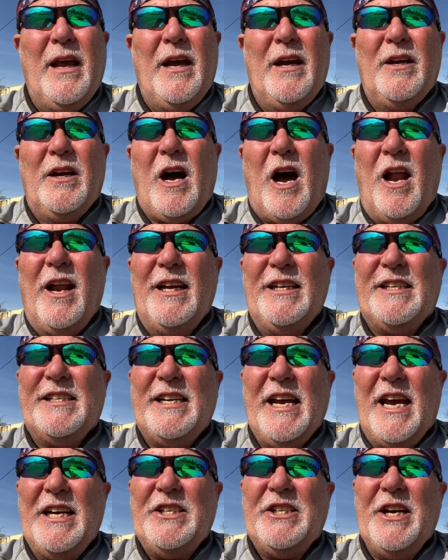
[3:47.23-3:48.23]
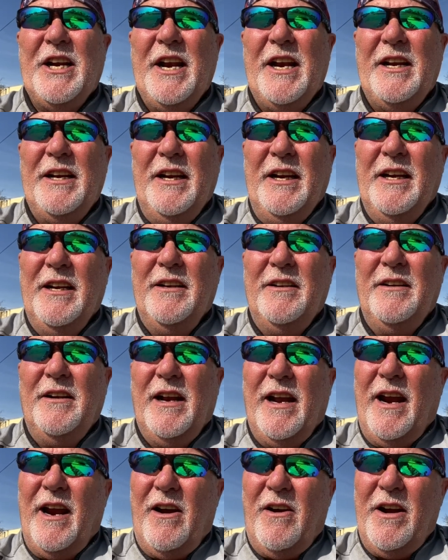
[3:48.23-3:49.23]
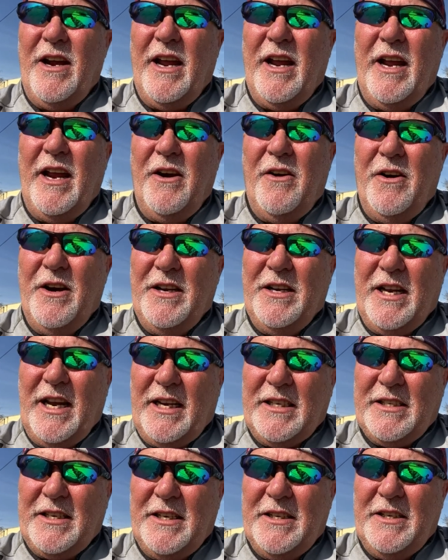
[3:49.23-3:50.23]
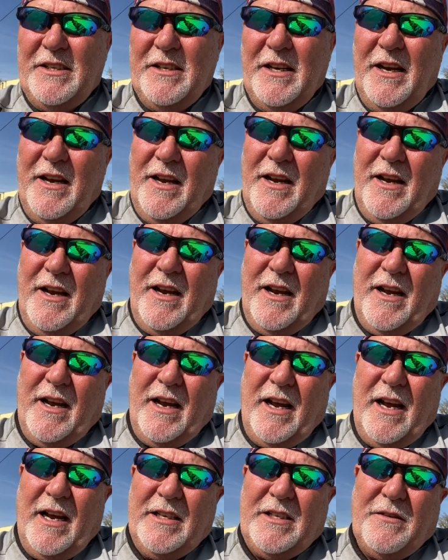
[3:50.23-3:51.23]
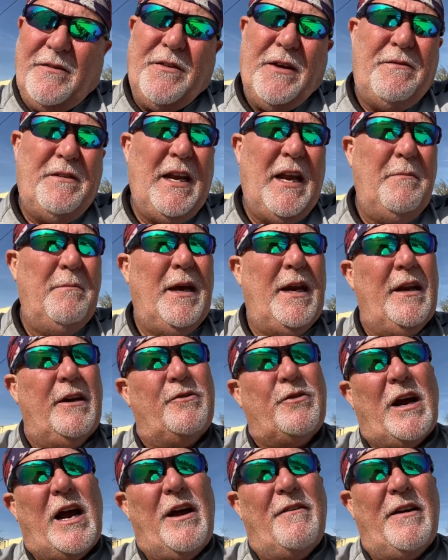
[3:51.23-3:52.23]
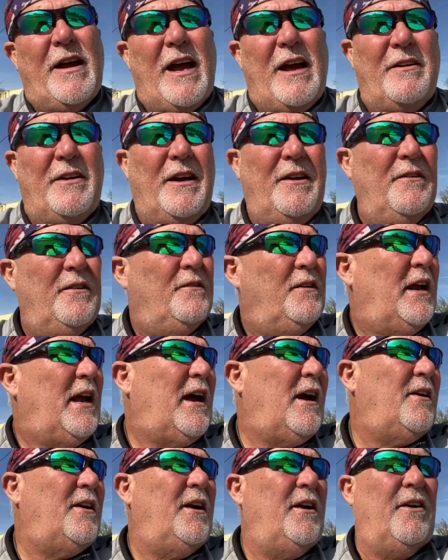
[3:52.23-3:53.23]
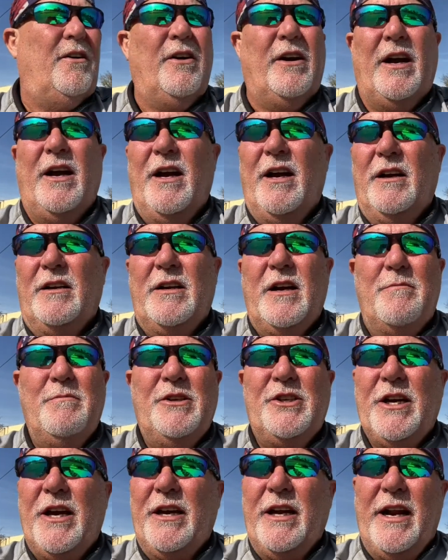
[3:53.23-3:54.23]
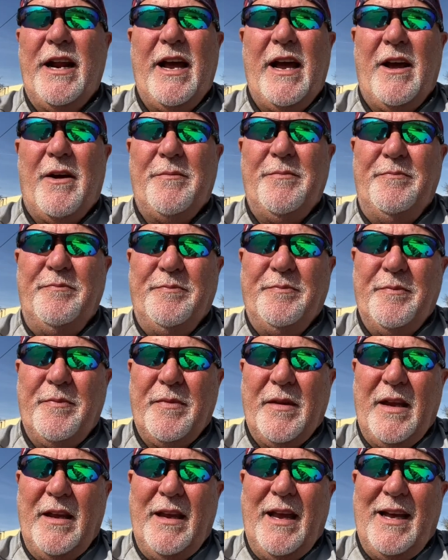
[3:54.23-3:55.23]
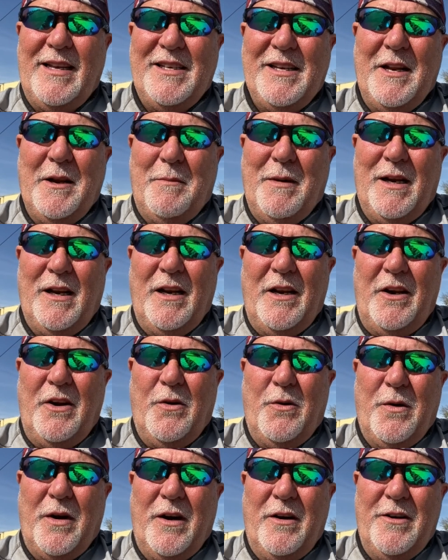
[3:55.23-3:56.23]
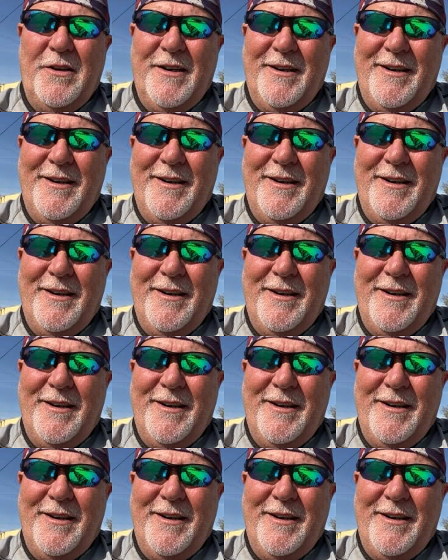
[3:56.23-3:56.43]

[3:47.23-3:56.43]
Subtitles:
College Station area here in Texas, it's a 15-minute drive out here. Come check it out. Yeah, it's in the middle of nowhere.